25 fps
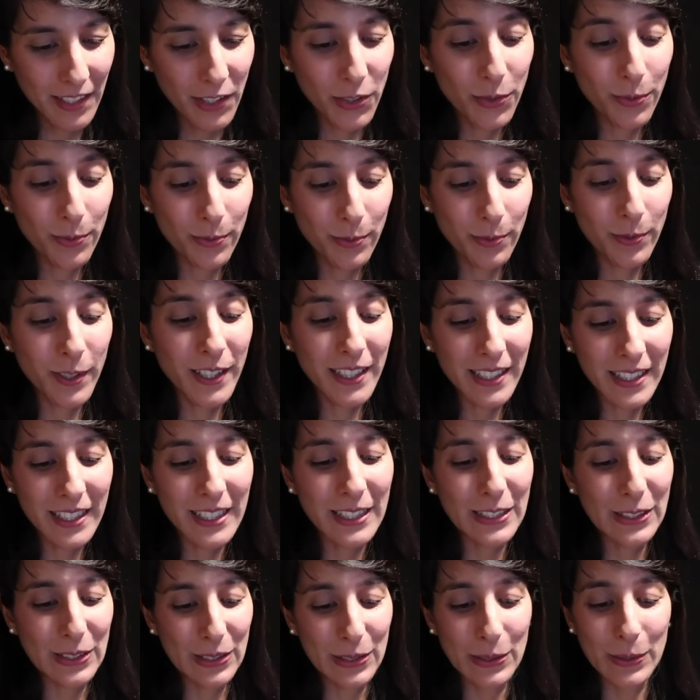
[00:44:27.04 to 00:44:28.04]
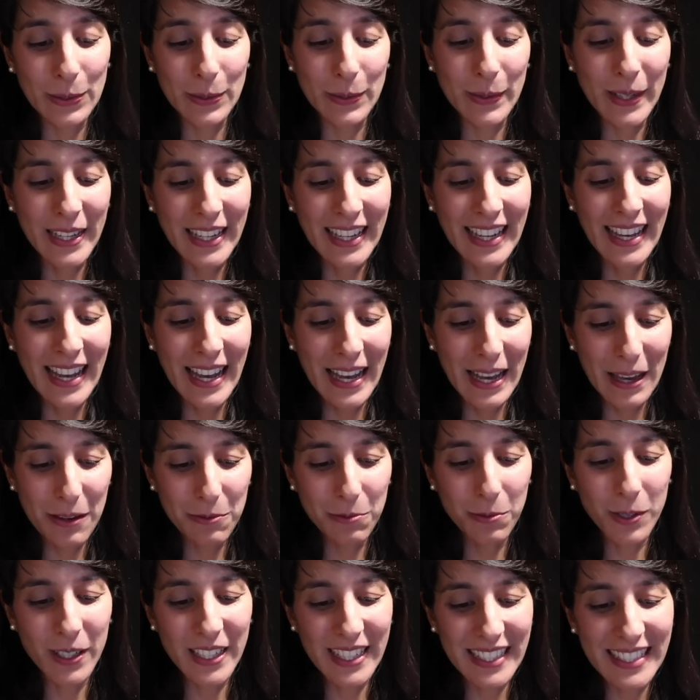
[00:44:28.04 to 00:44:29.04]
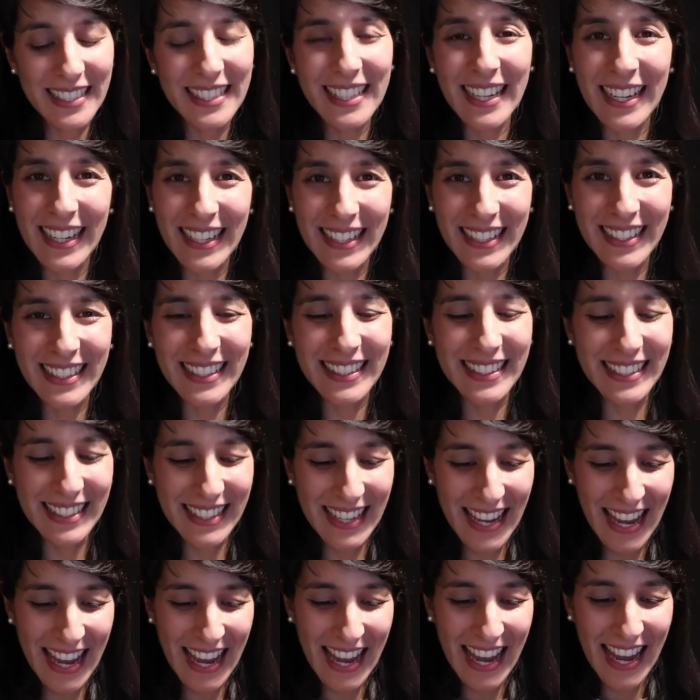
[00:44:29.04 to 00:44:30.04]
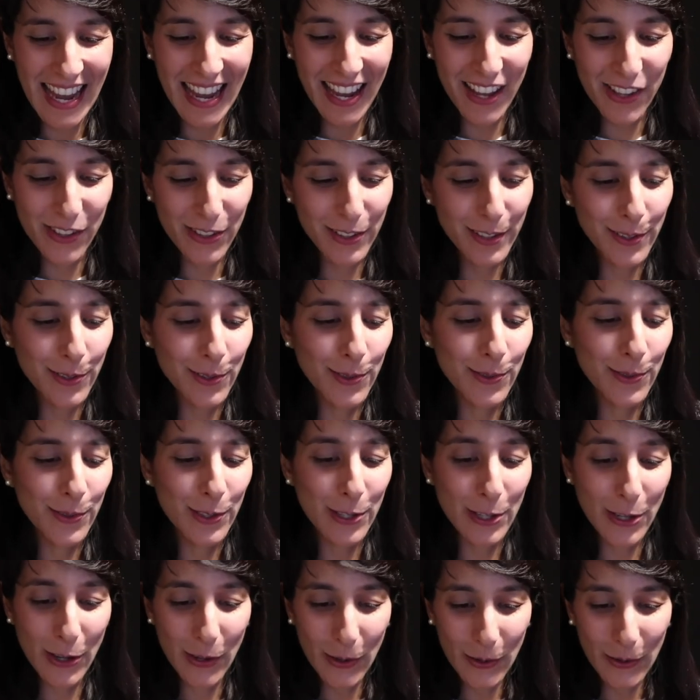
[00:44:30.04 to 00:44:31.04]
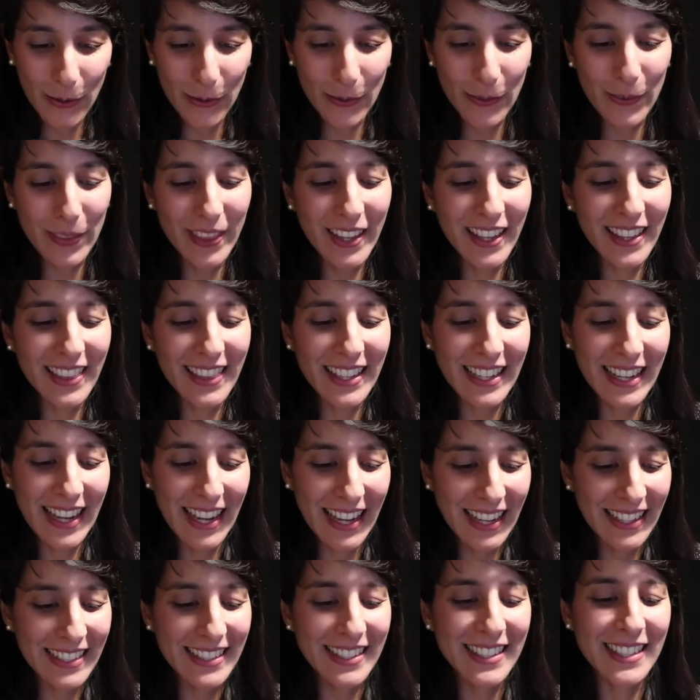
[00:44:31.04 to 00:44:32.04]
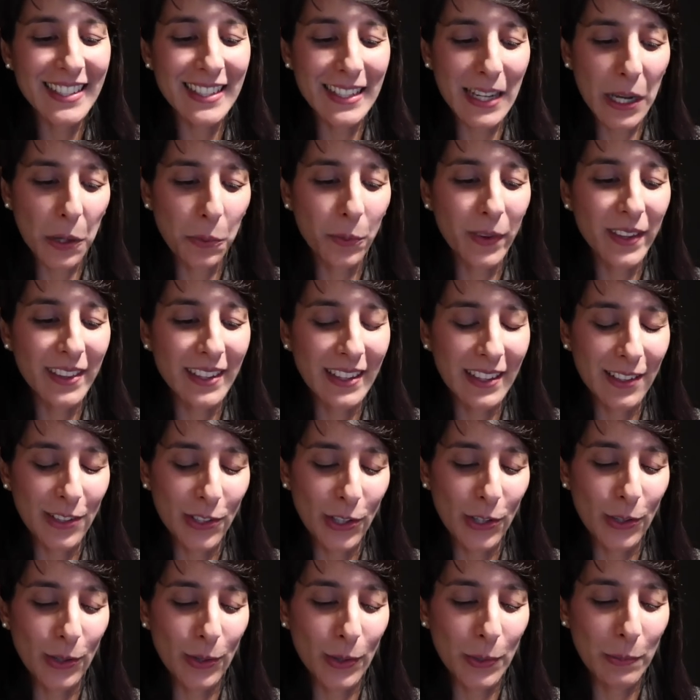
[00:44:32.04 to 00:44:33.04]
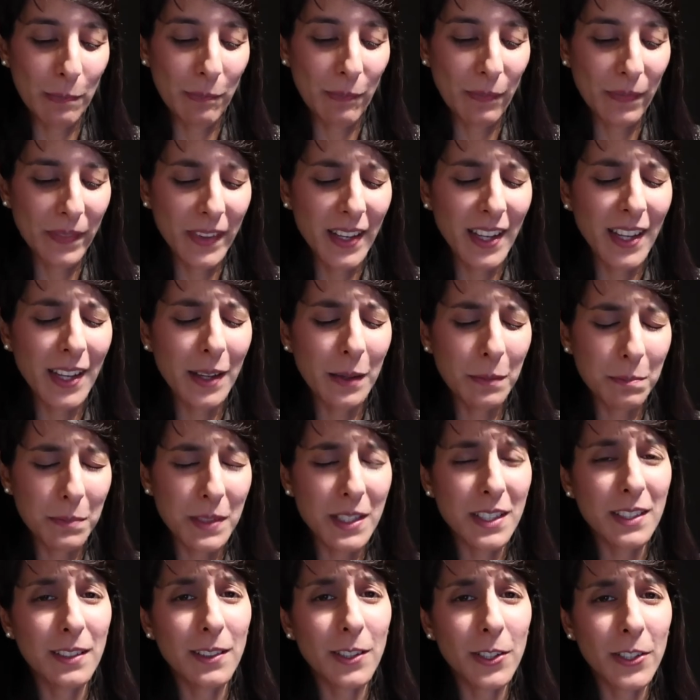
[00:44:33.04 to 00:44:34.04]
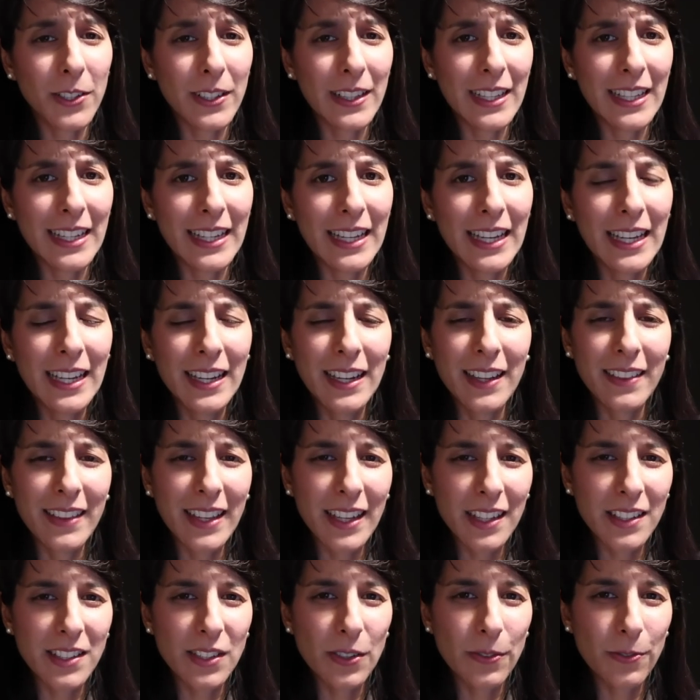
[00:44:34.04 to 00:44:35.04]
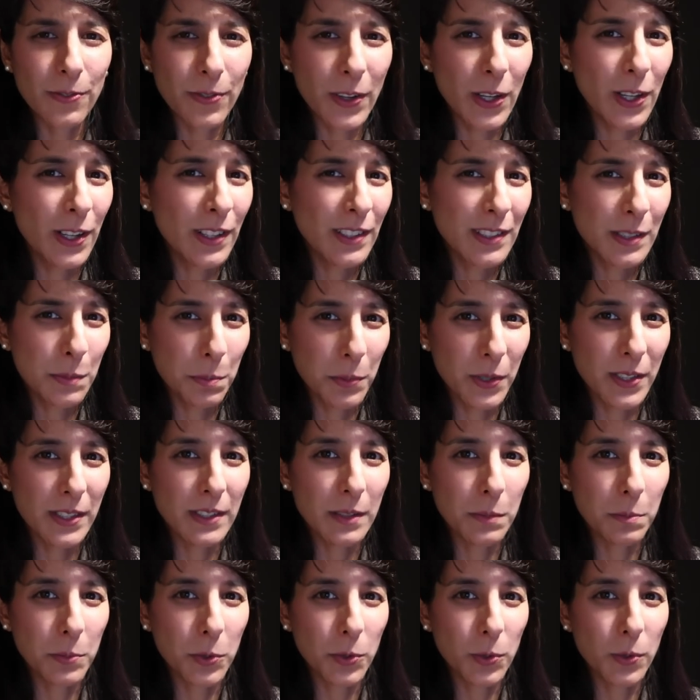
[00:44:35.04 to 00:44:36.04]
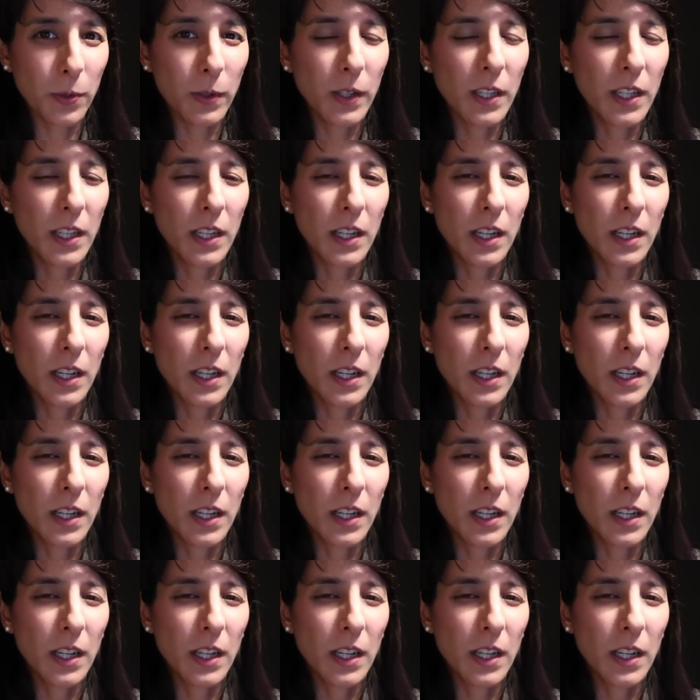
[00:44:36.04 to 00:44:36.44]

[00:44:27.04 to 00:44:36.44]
You really do have what it takes and you know that the answers are within you. Absolutely. And that is the first principle